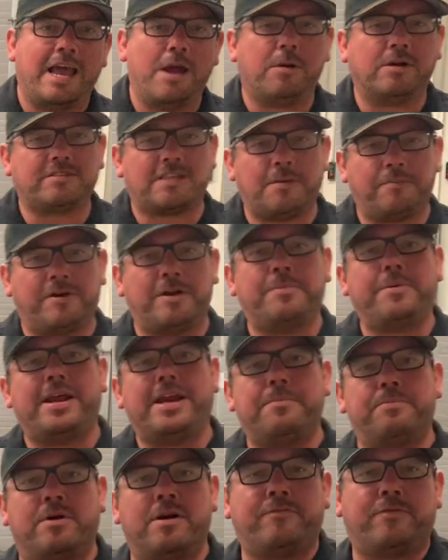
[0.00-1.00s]
what's up everybody?
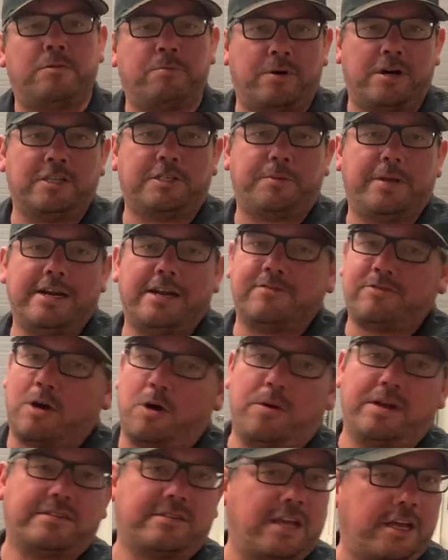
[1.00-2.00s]
Brent from Brenspeed. As
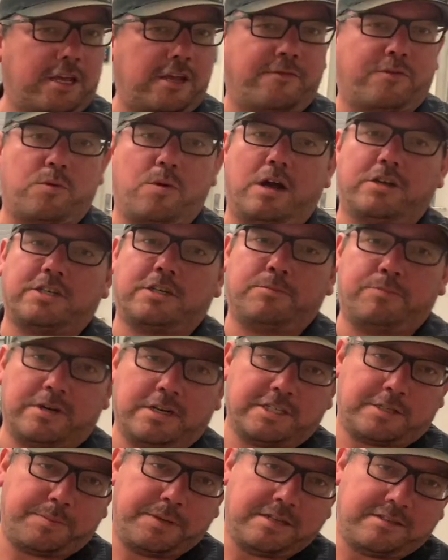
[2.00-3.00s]
always, thank you for watching
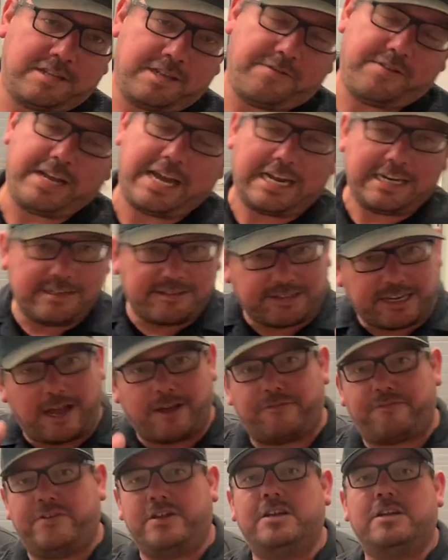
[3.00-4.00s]
Brenspeed TV. I just
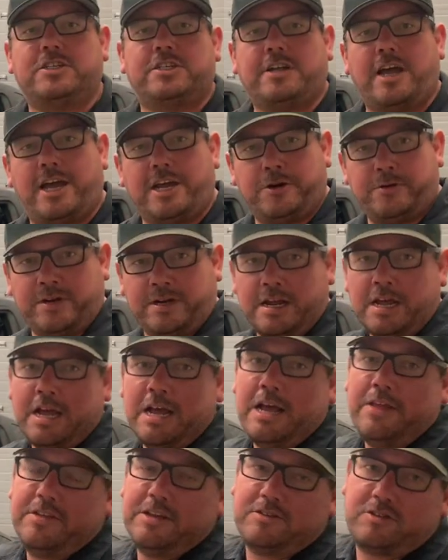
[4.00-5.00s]
got finished dynoing
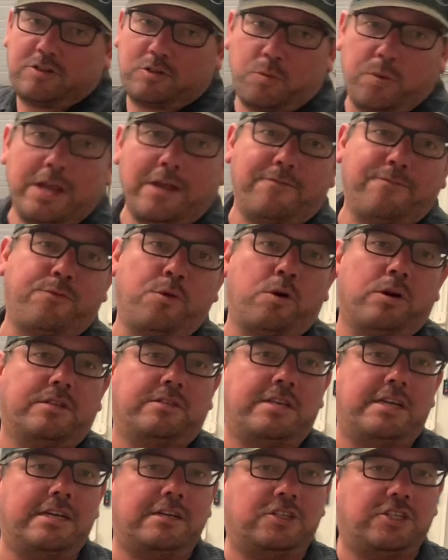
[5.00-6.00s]
this sweet
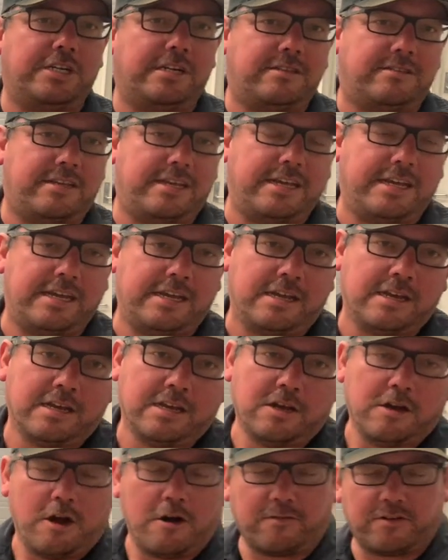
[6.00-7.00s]
14 GT,
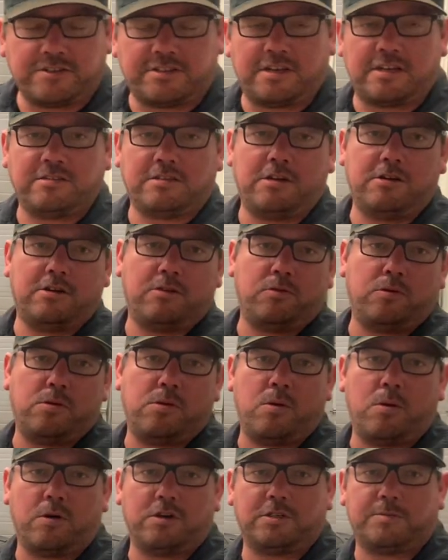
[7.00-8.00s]
over 600
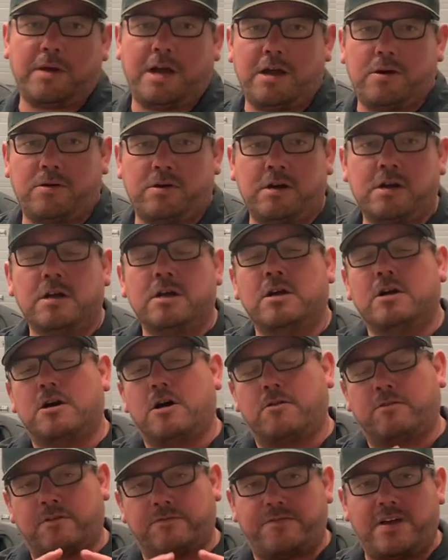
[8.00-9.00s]
roll horsepower,
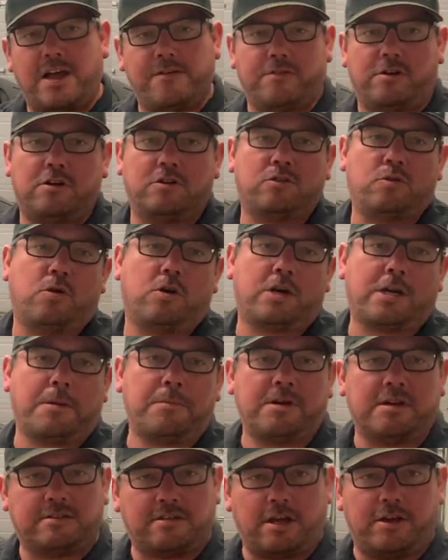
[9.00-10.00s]
over 500 torque. I'm
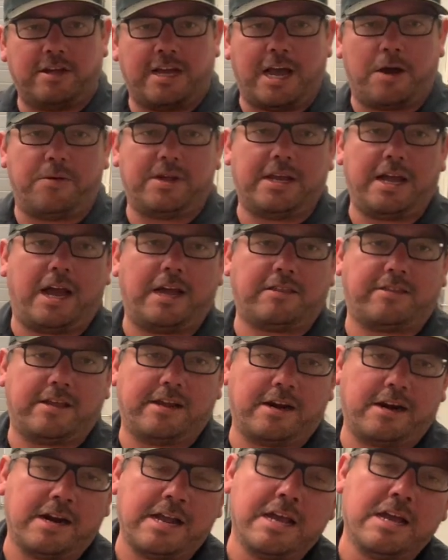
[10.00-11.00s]
gonna tell you how we got
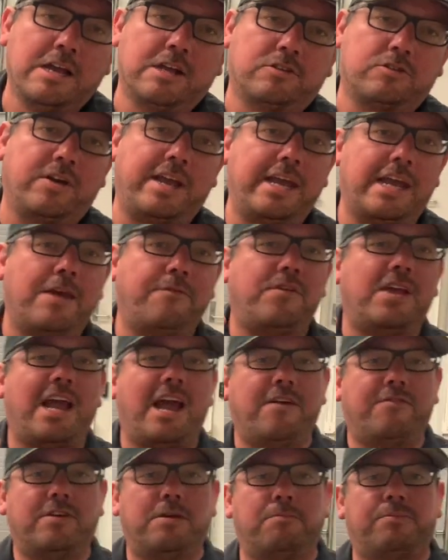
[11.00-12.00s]
there. So hey, if you
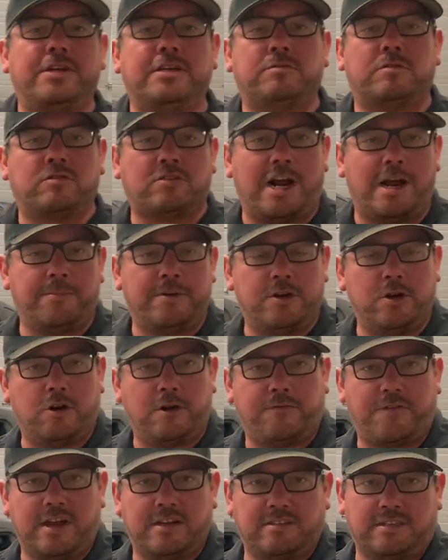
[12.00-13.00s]
haven't, please subscribe and
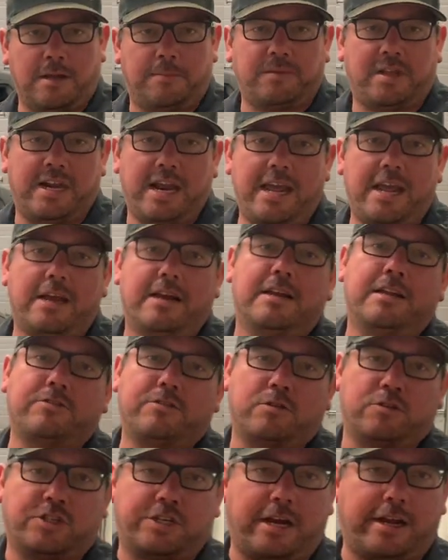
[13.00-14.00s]
notify us, stay up to date. Let's
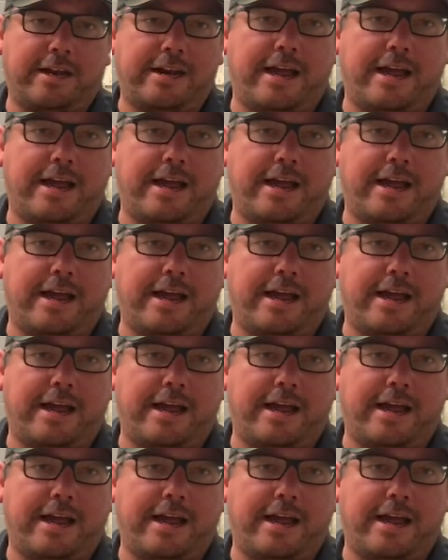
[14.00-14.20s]
go check it